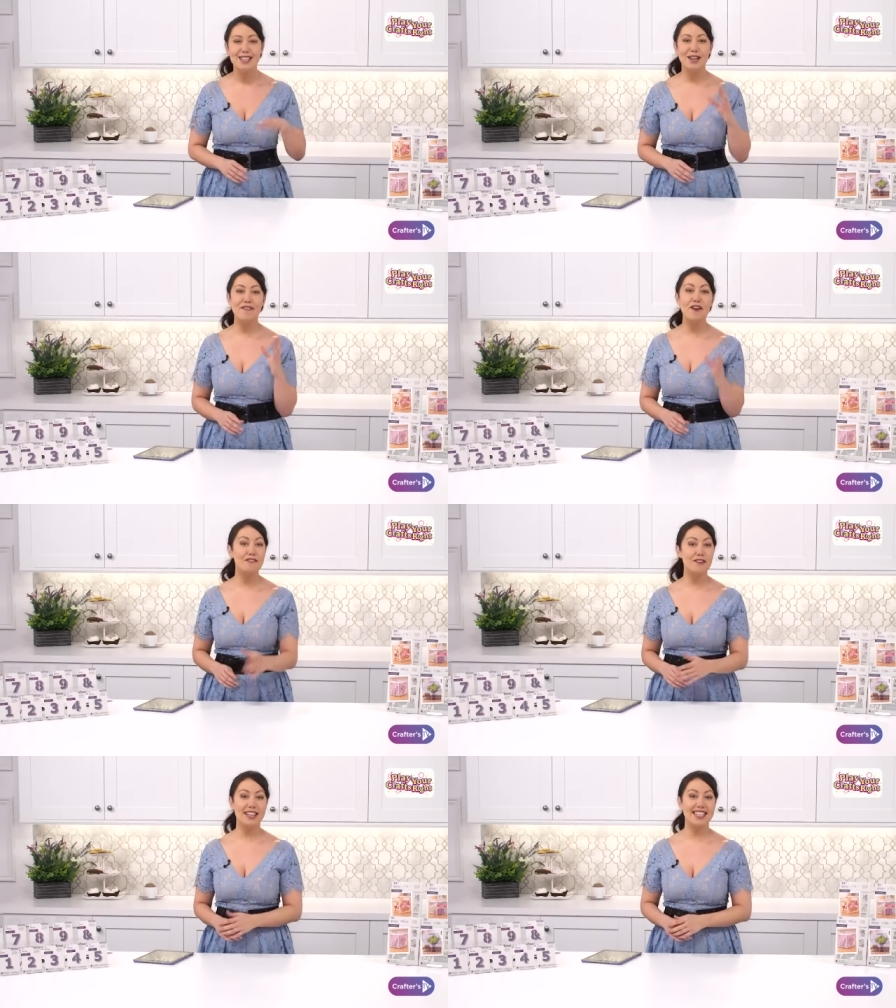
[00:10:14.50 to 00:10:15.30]
Do feel
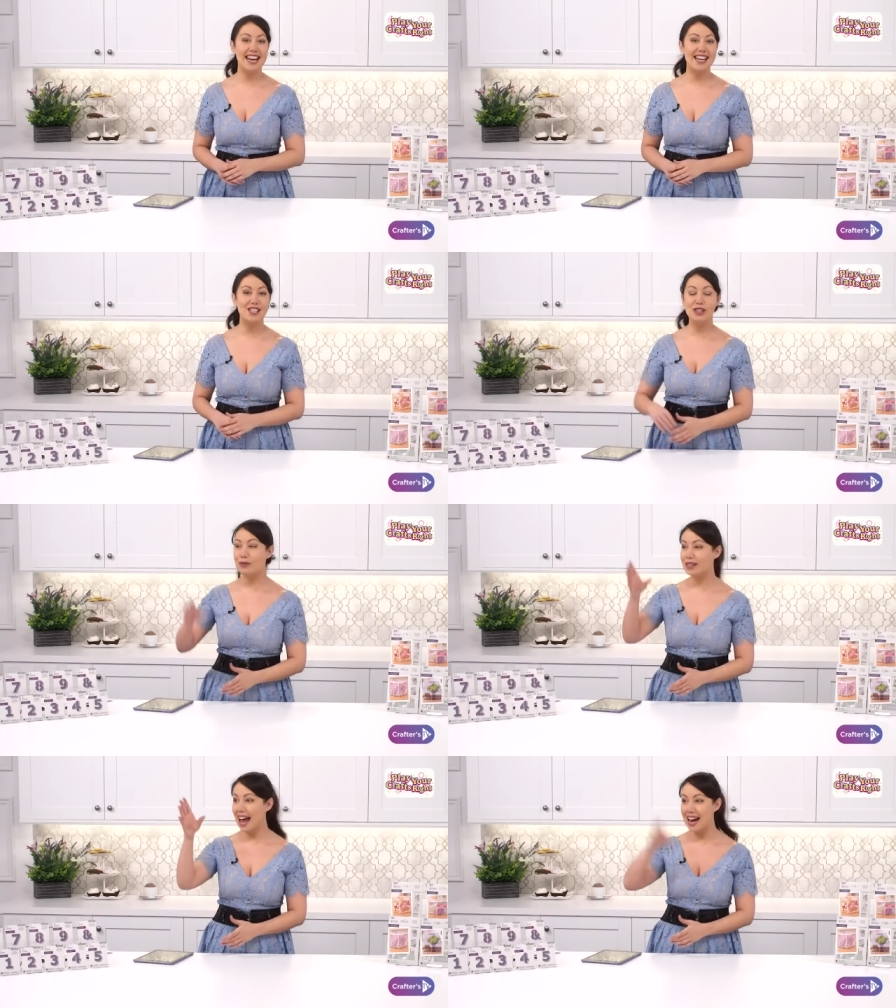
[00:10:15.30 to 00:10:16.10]
free to get in touch
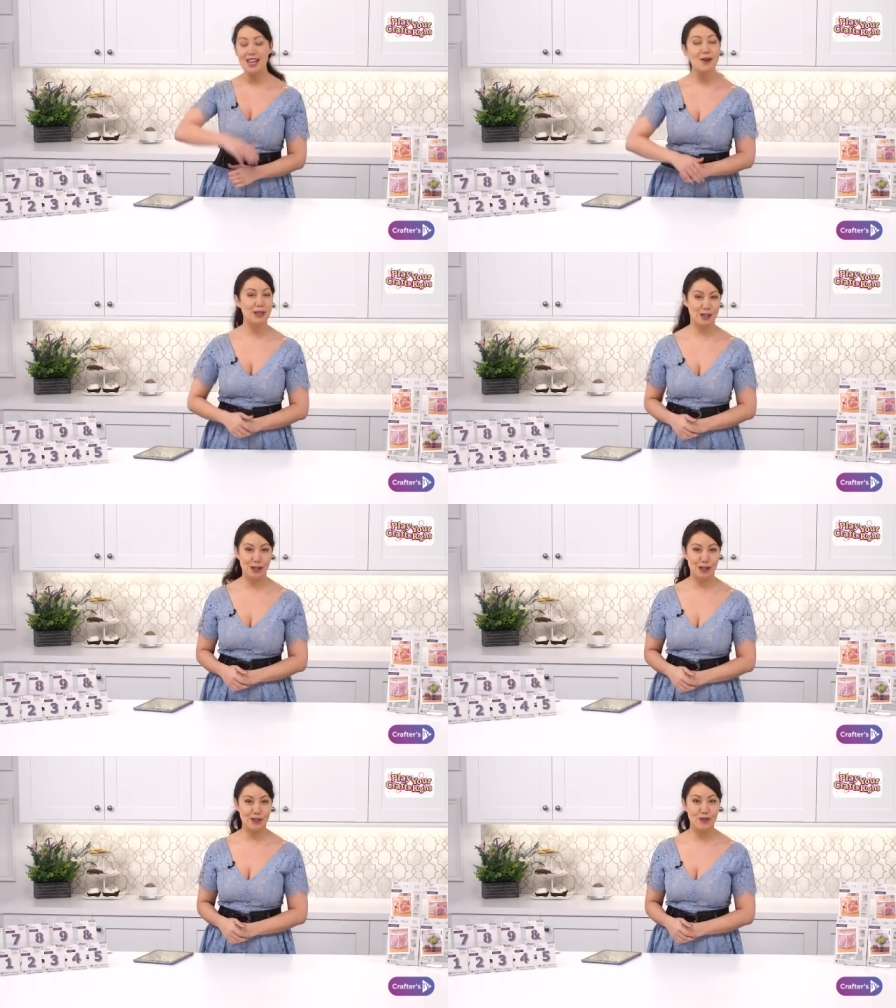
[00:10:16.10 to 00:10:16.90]
with any
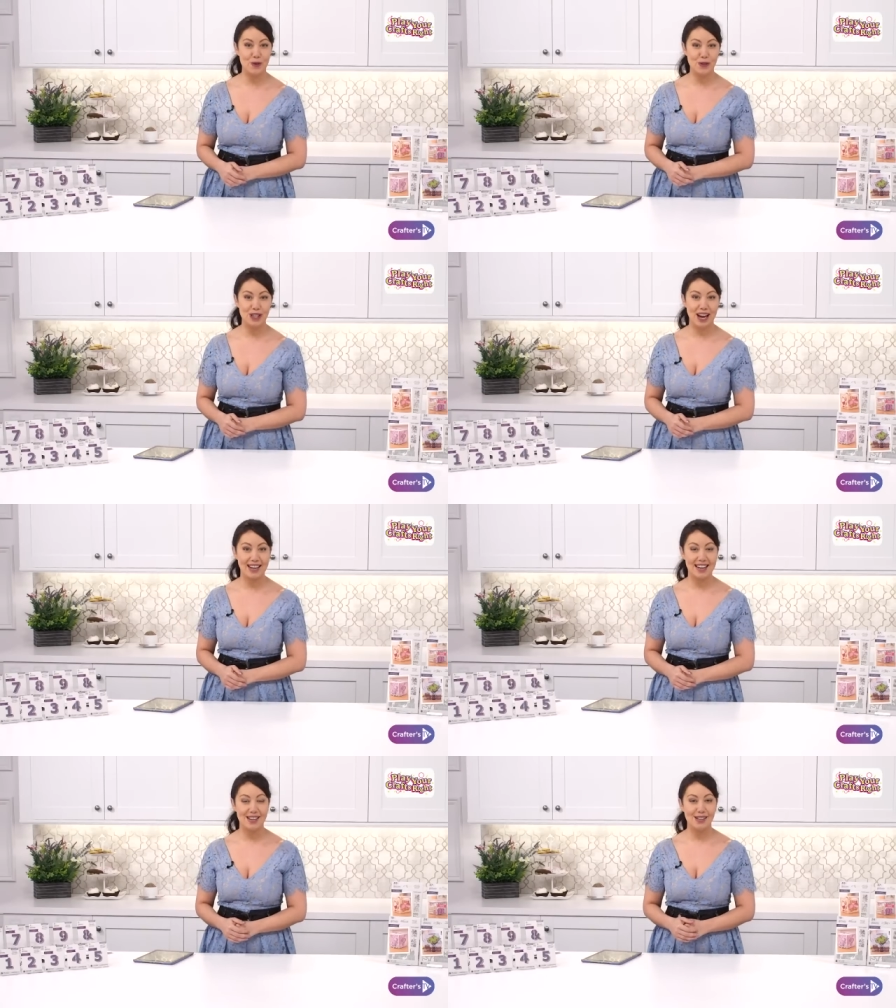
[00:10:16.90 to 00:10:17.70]
questions for
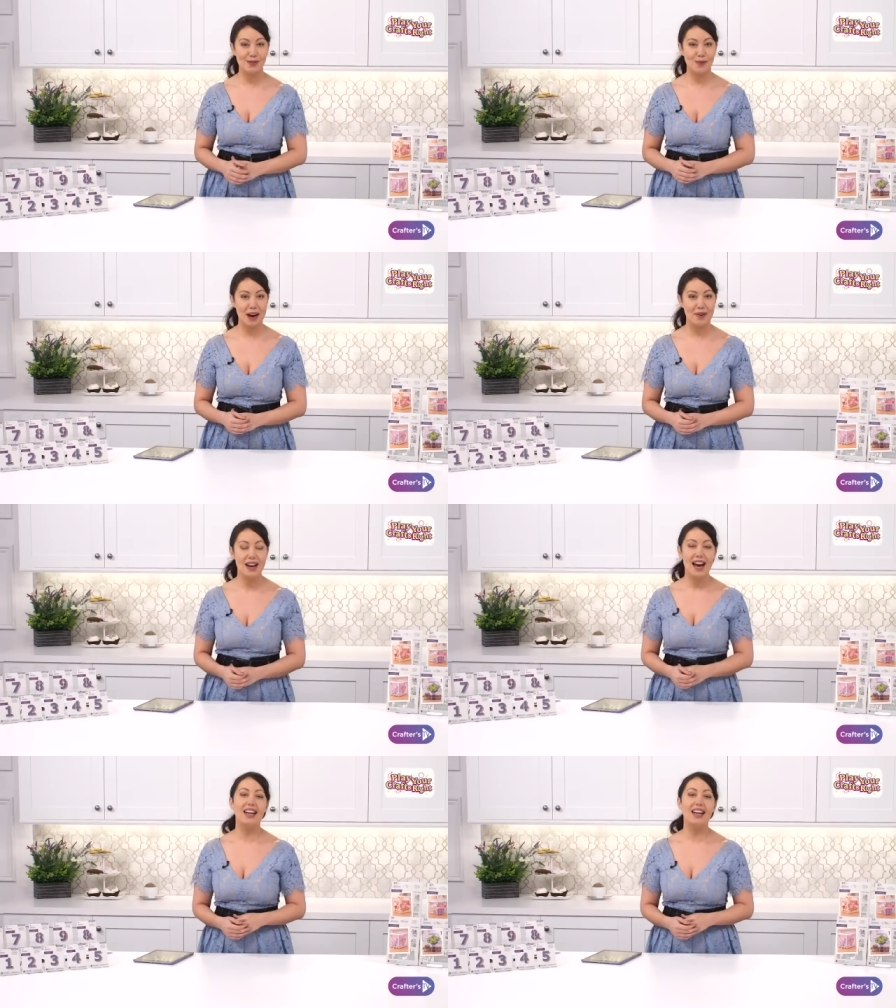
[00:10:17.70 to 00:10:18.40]
Jan as well,